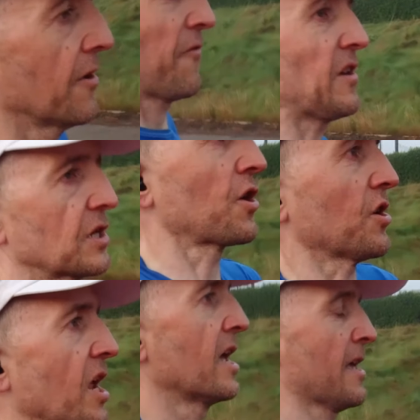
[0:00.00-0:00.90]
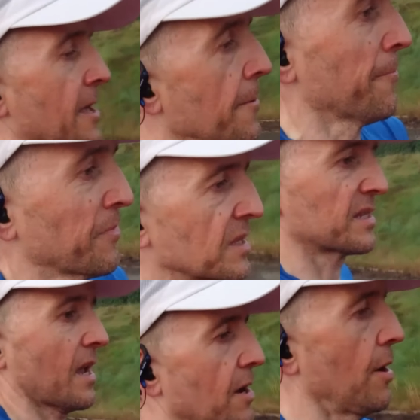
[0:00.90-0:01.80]
feet are good.
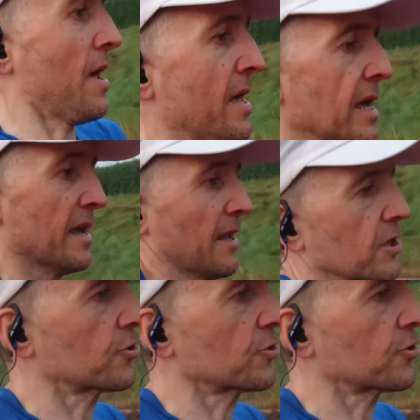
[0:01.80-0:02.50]
So the